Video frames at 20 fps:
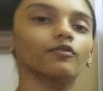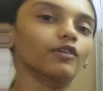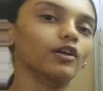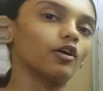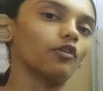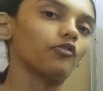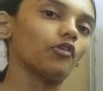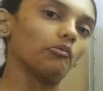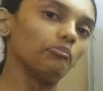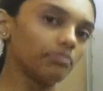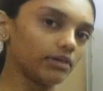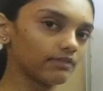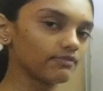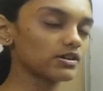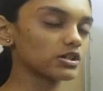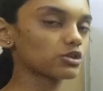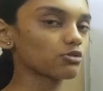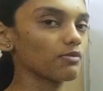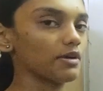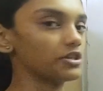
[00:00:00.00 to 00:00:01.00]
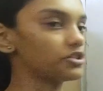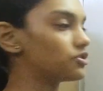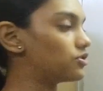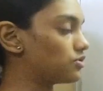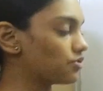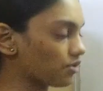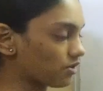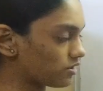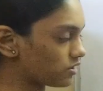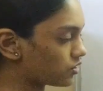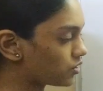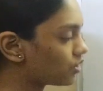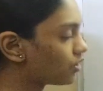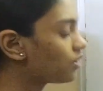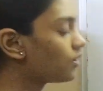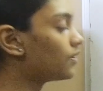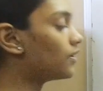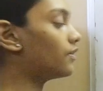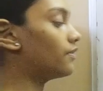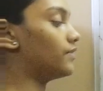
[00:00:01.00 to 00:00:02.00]
one of our previous questions
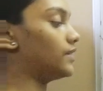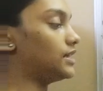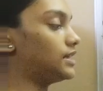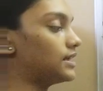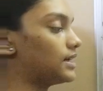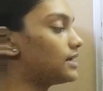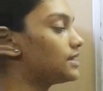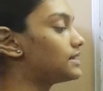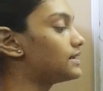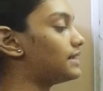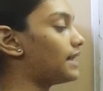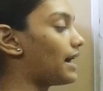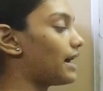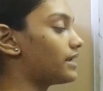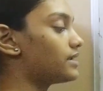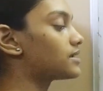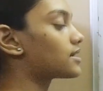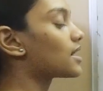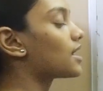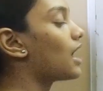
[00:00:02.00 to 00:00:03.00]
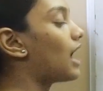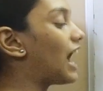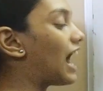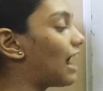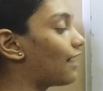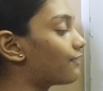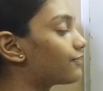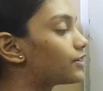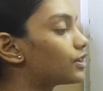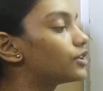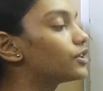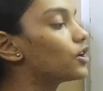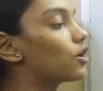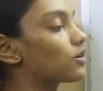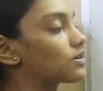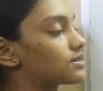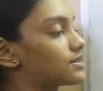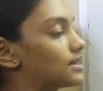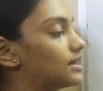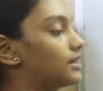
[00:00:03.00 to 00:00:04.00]
also, we did that after the
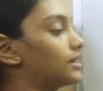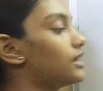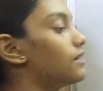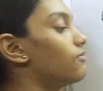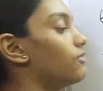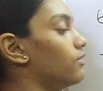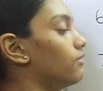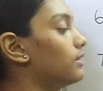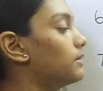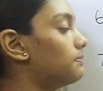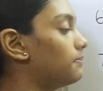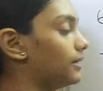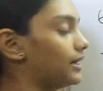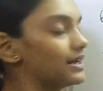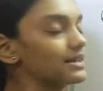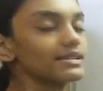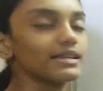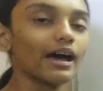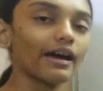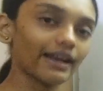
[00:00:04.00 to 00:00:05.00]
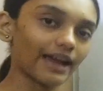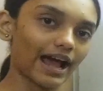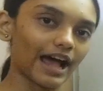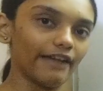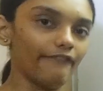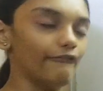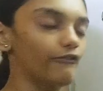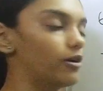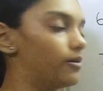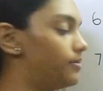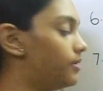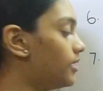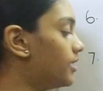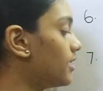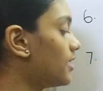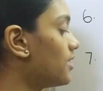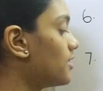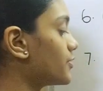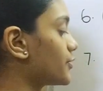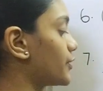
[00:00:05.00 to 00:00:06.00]
auxiliary, we will place our adverb.
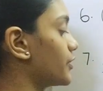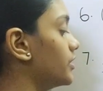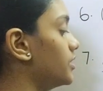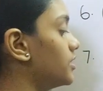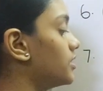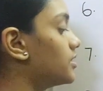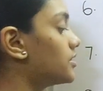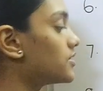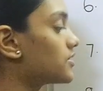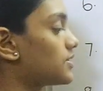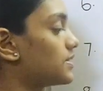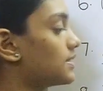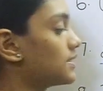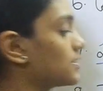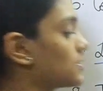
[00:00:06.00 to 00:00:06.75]
So, ne se